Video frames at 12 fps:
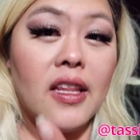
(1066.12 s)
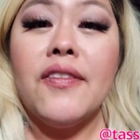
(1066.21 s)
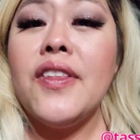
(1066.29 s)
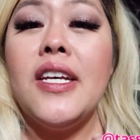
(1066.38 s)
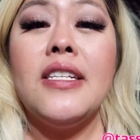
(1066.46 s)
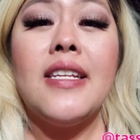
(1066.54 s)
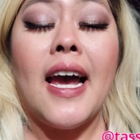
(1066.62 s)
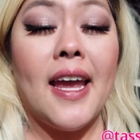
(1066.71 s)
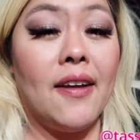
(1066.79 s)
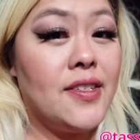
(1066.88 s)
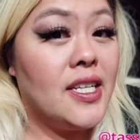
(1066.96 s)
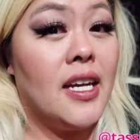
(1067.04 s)
of this. I
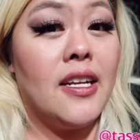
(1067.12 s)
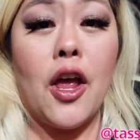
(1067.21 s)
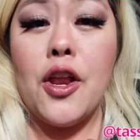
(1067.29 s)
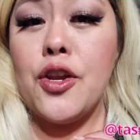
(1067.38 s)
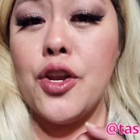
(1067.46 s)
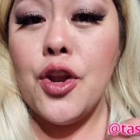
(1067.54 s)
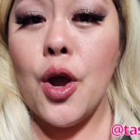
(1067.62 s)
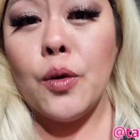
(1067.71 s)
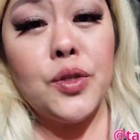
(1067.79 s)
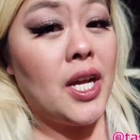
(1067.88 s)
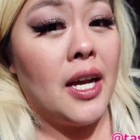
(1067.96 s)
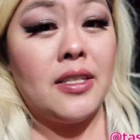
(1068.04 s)
have done
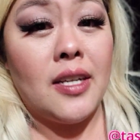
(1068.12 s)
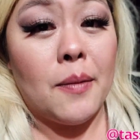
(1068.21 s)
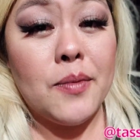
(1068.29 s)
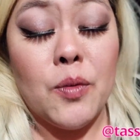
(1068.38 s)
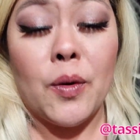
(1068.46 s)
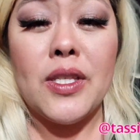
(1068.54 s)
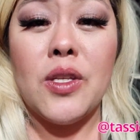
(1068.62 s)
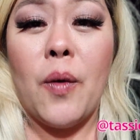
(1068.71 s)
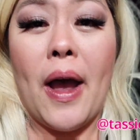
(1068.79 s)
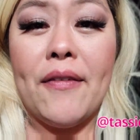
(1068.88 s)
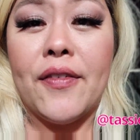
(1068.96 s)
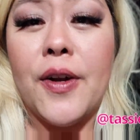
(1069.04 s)
no touch-ups
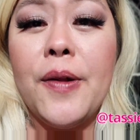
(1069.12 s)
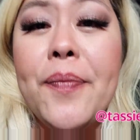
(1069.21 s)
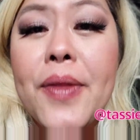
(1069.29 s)
whatsoever.